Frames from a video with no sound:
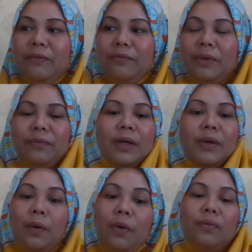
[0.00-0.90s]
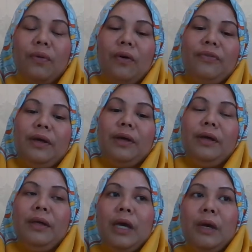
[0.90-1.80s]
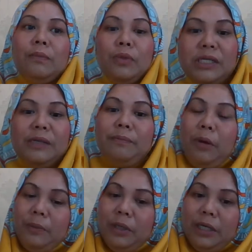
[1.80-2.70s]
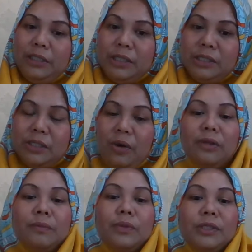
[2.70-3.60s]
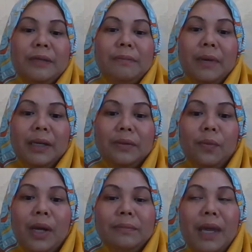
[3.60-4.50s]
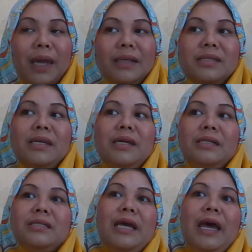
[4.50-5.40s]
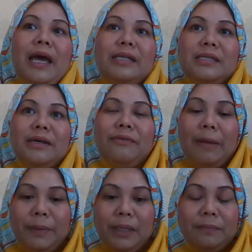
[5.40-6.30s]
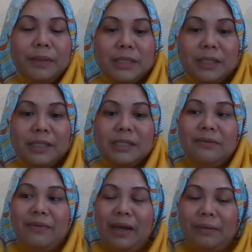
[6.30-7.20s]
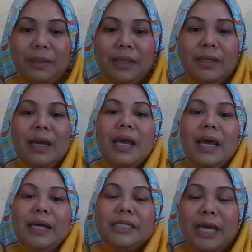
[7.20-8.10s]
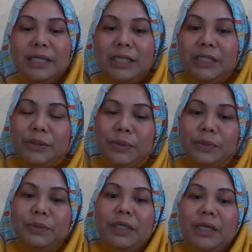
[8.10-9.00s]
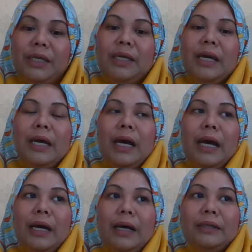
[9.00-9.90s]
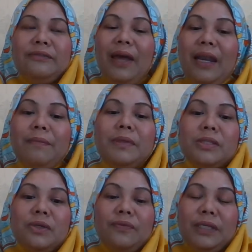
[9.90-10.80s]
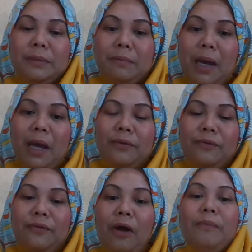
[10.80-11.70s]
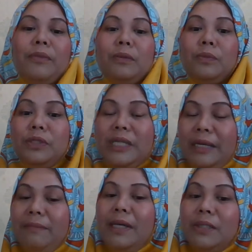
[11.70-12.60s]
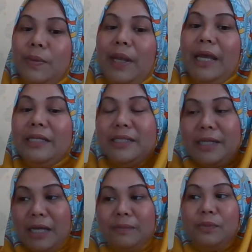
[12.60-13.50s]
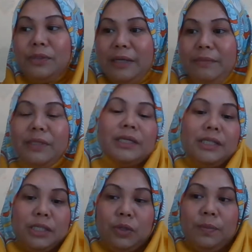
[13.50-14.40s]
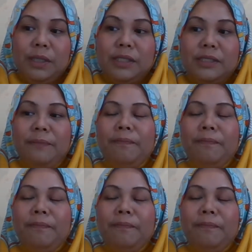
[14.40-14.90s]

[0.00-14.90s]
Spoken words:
with the growth of the Muslim populations or the Muslim buyer. What makes it as a rapid business development is actually through the developments of the demand from the Muslim as well as the non-Muslim consumers.